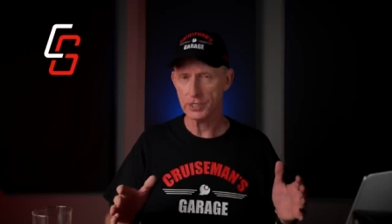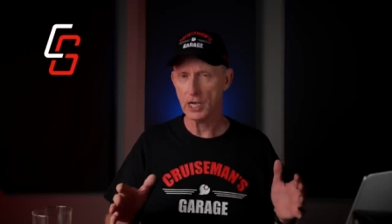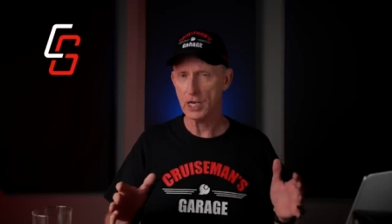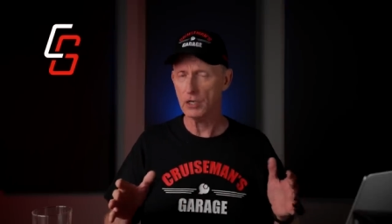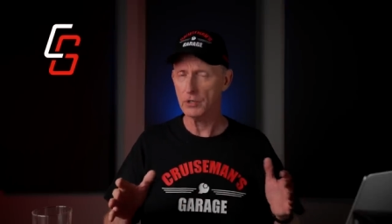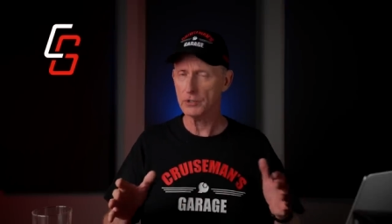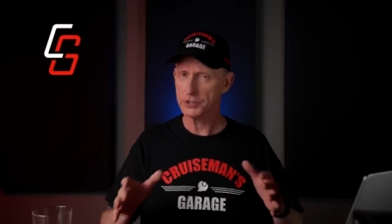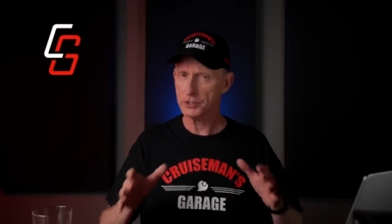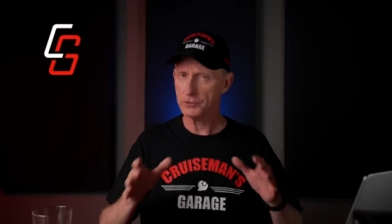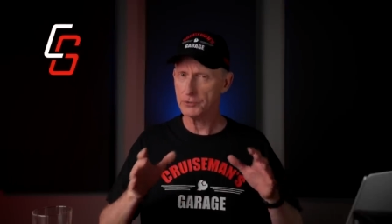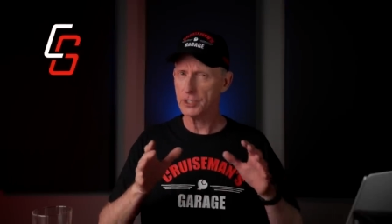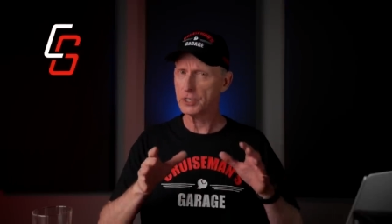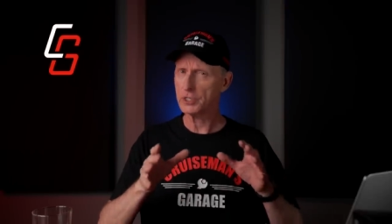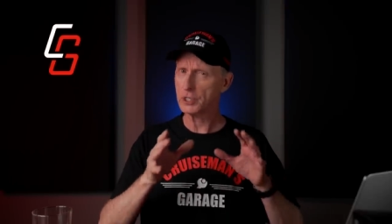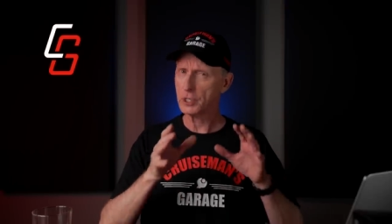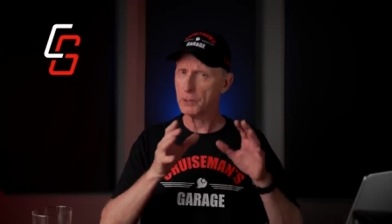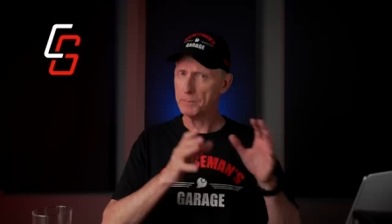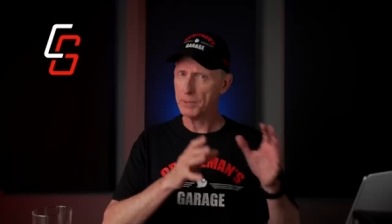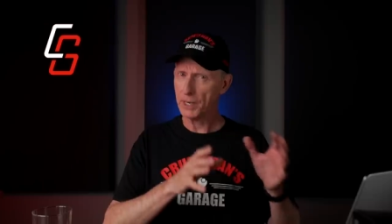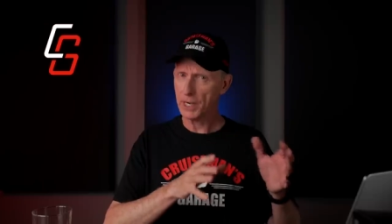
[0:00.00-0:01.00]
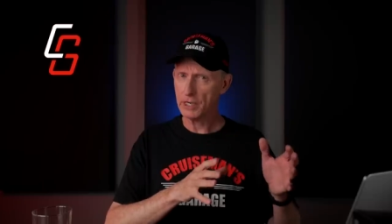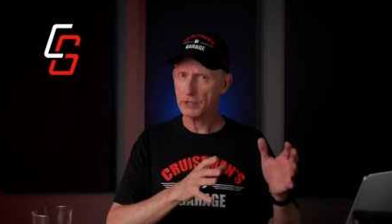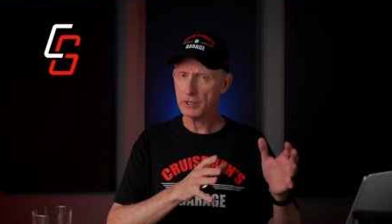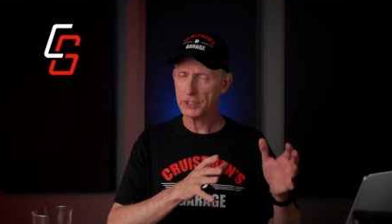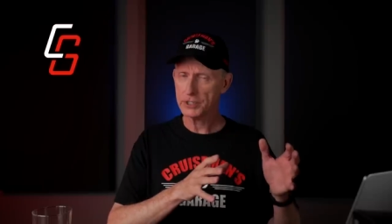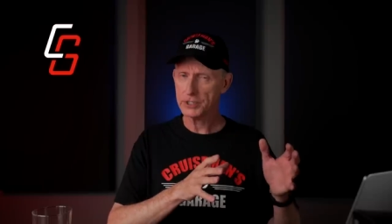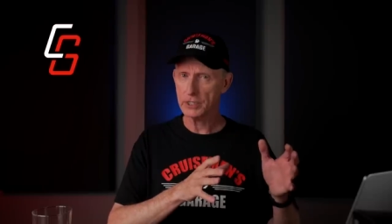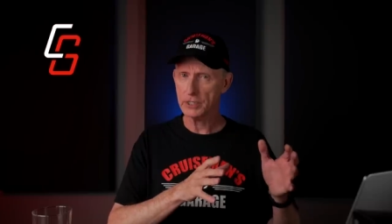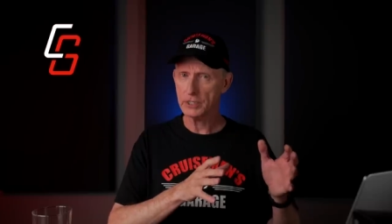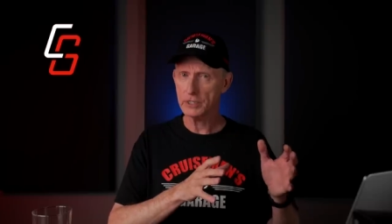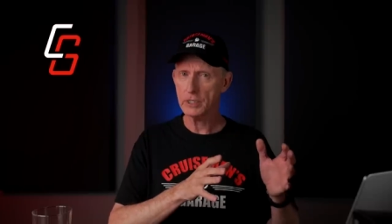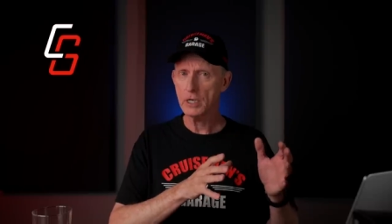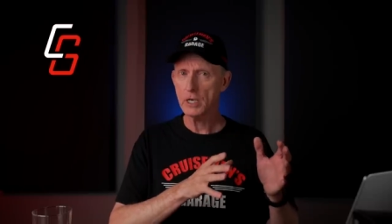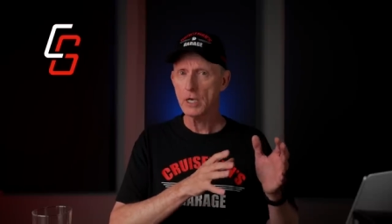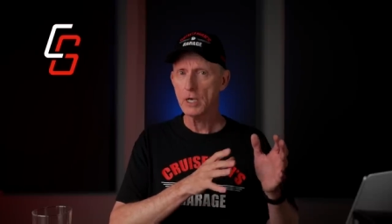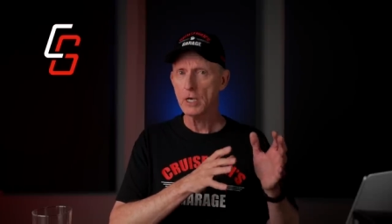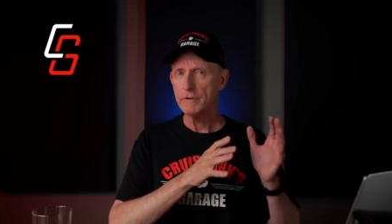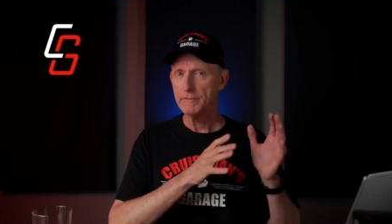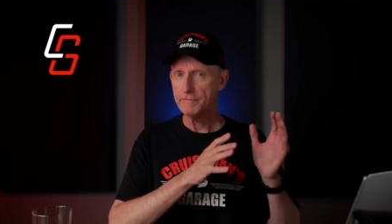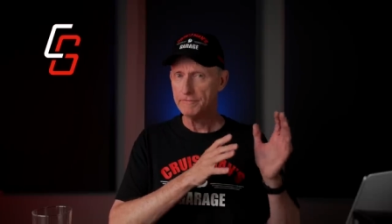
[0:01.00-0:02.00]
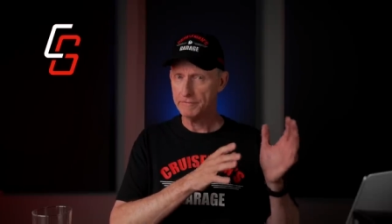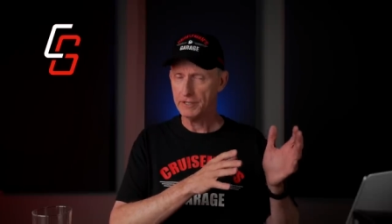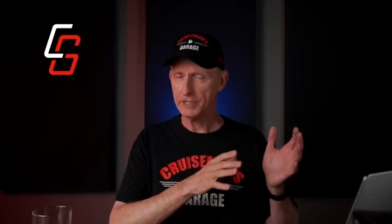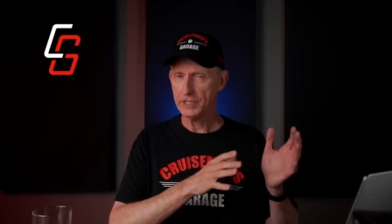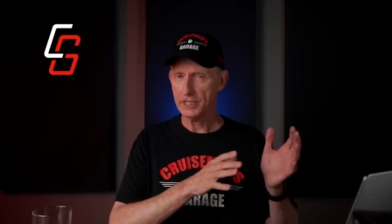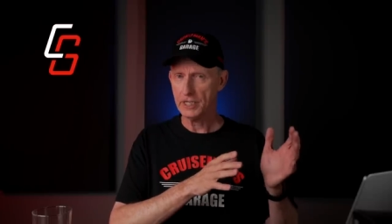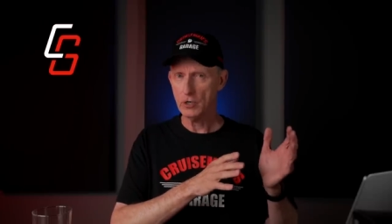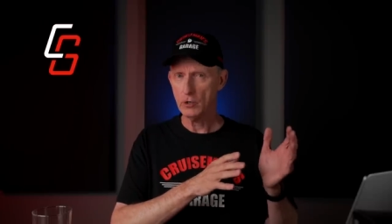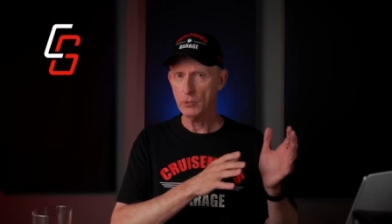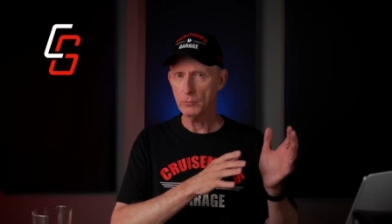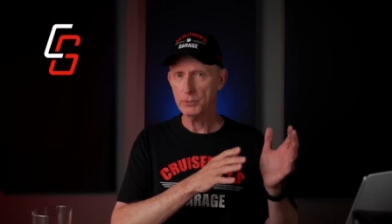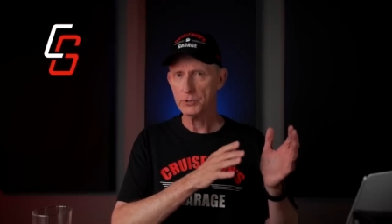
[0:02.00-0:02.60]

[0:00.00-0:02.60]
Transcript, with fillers: I also did a comparison video